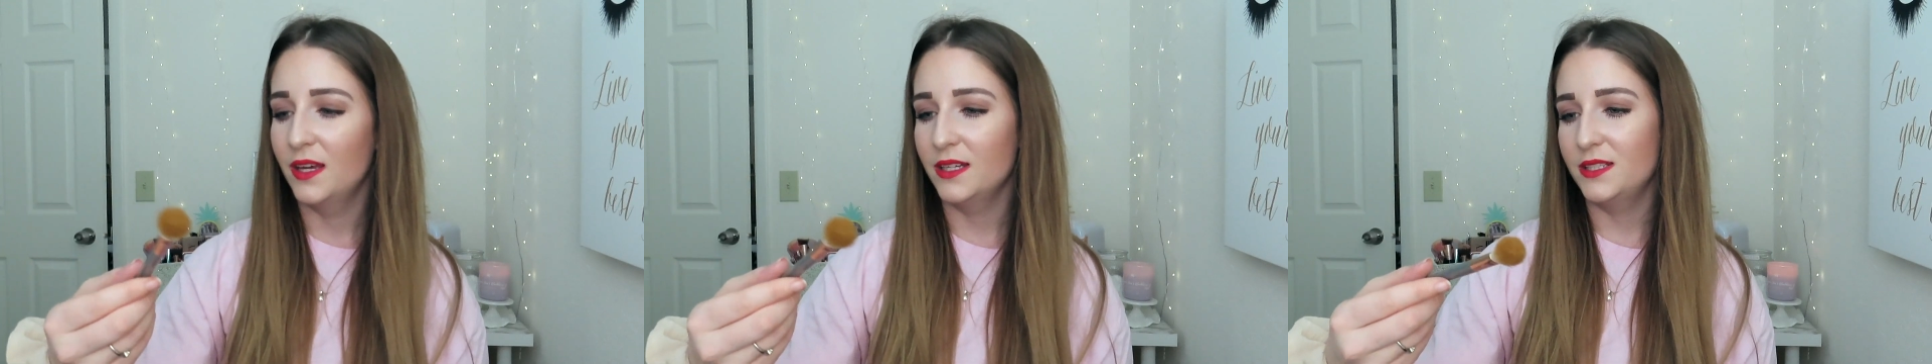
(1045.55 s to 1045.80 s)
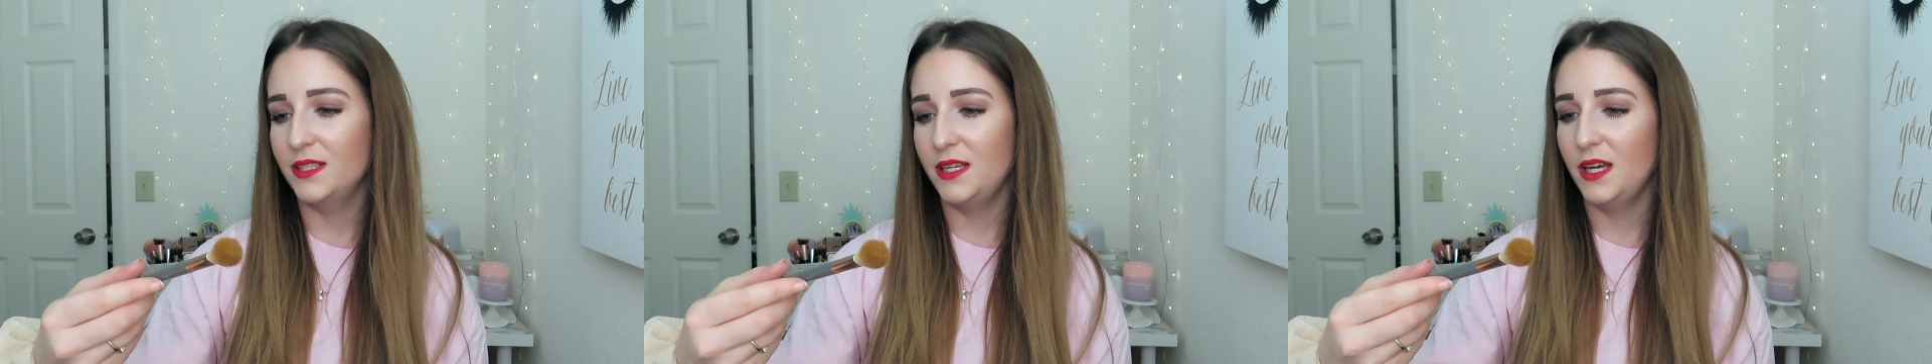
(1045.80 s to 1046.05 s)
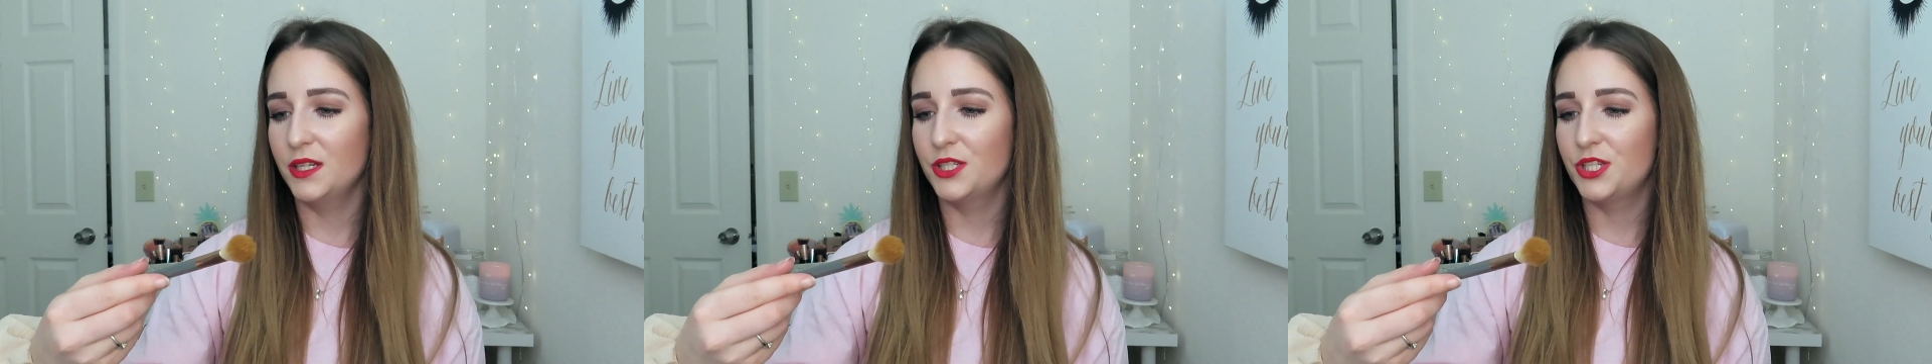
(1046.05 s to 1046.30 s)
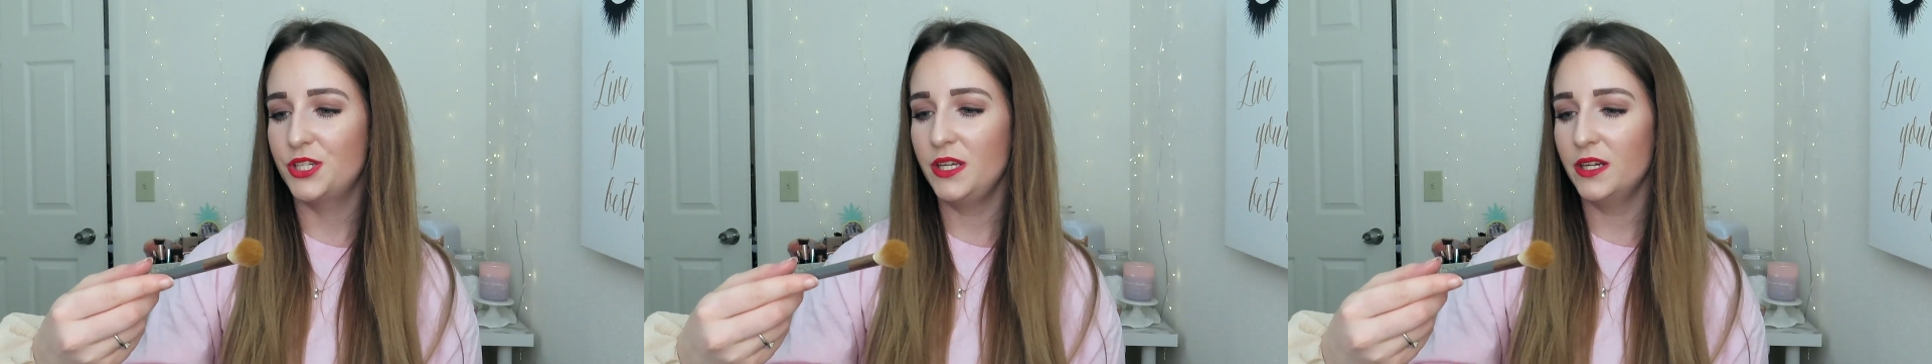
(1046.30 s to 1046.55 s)
It's the
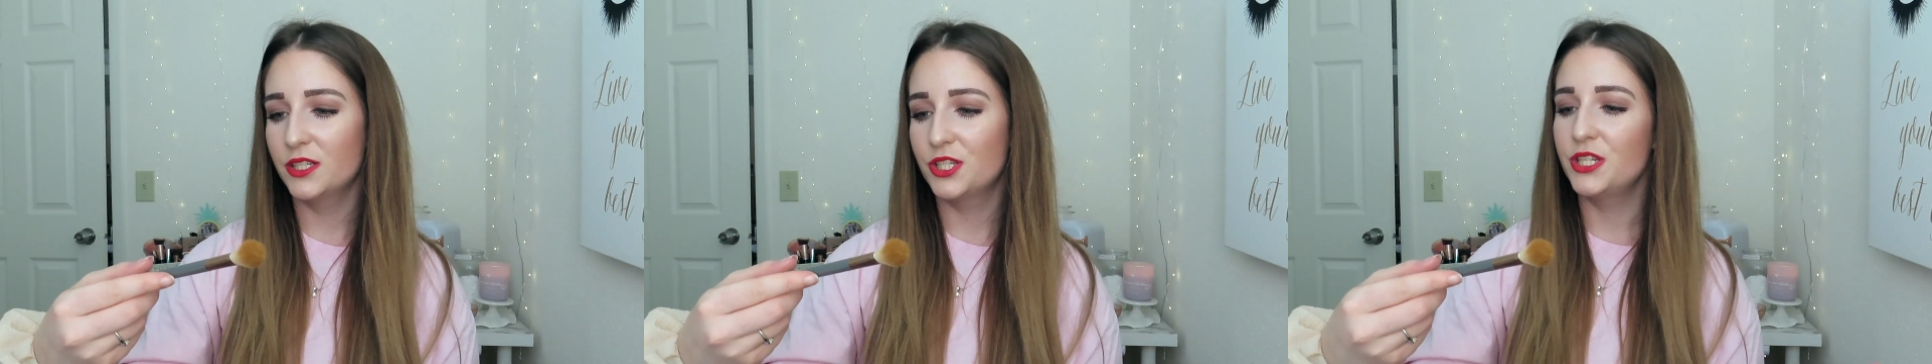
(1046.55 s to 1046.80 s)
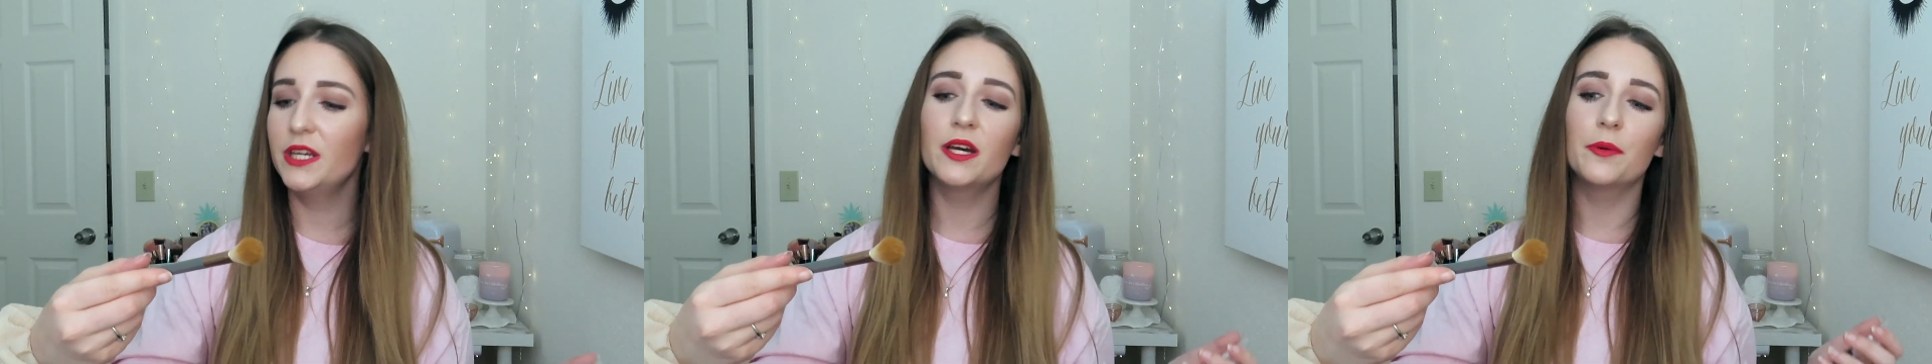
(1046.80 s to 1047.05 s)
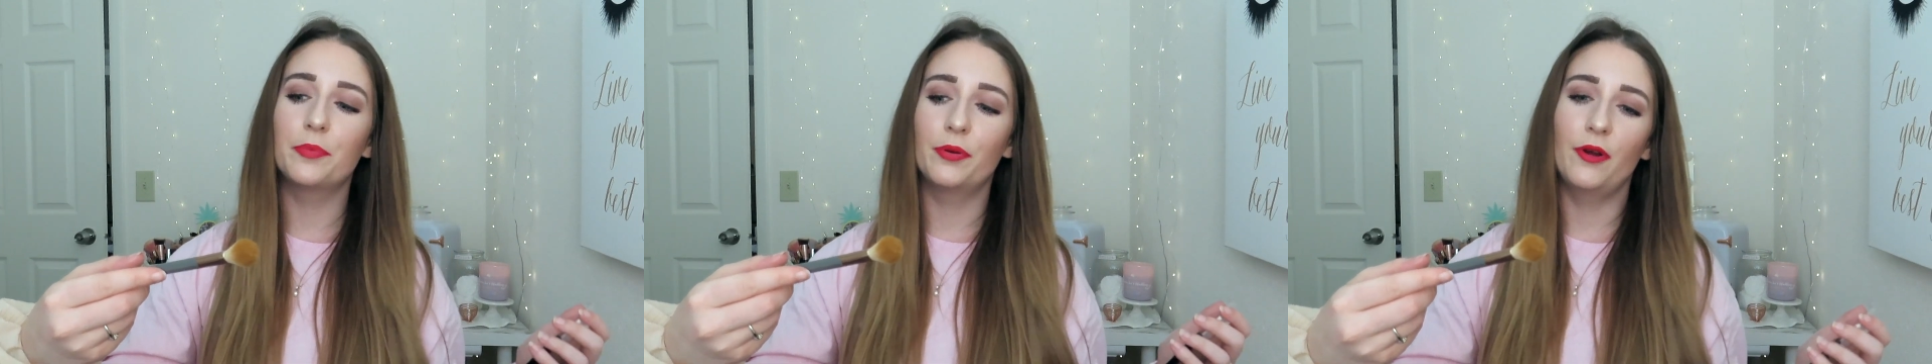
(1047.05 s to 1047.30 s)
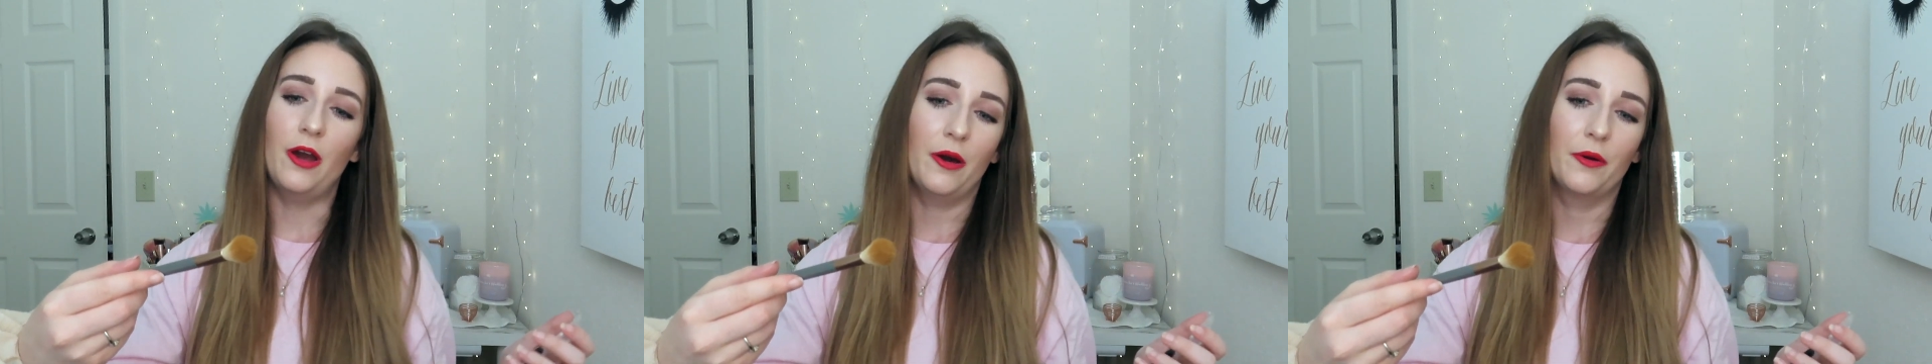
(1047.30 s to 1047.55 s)
Chic
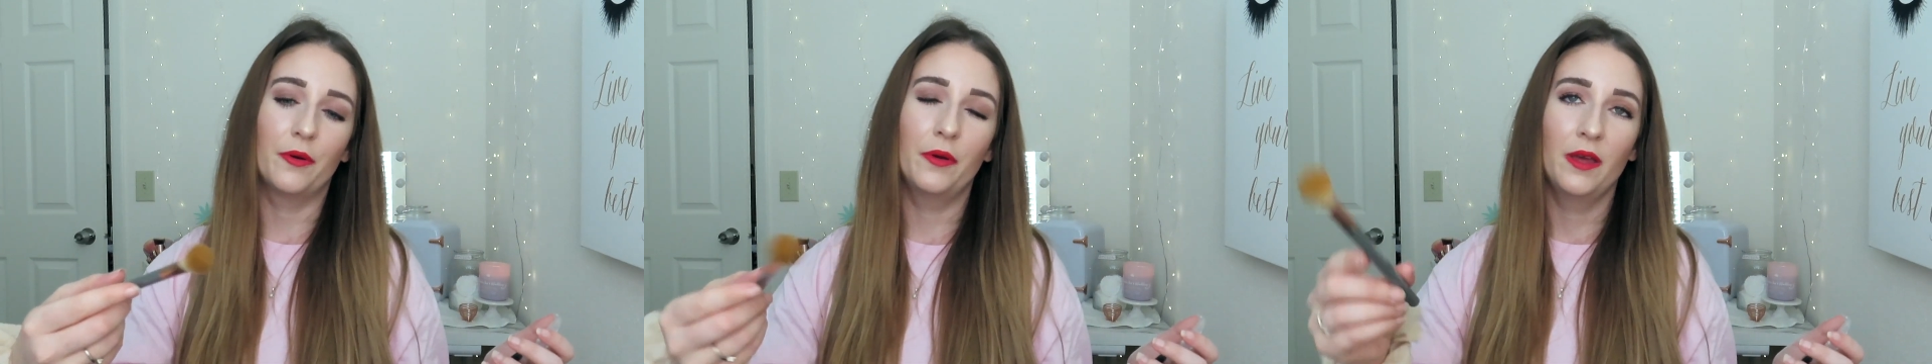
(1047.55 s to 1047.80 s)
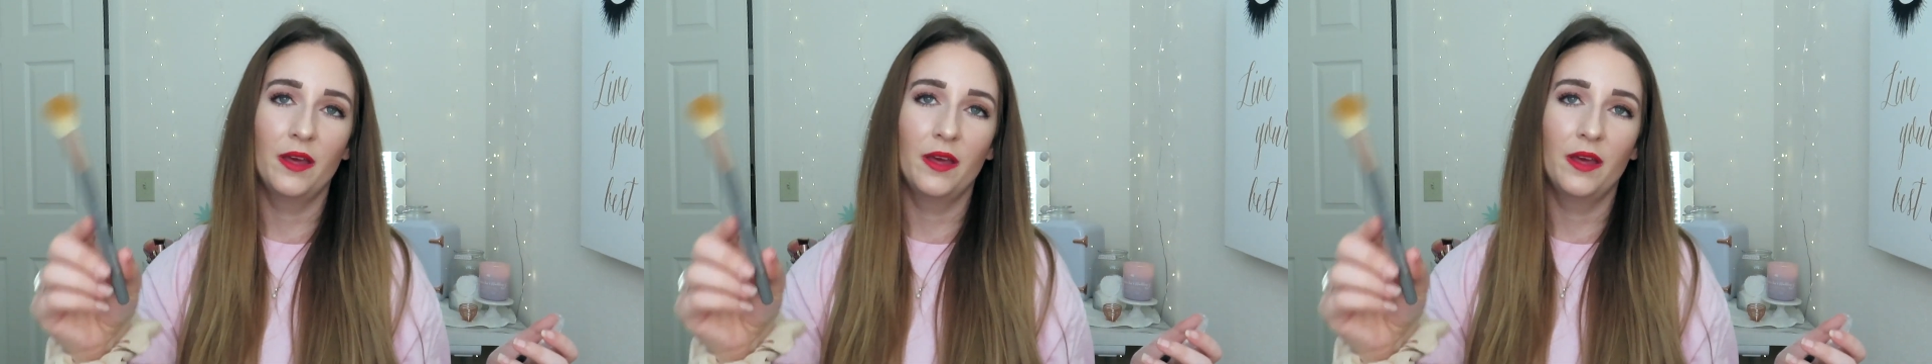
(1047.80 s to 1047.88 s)
Pro.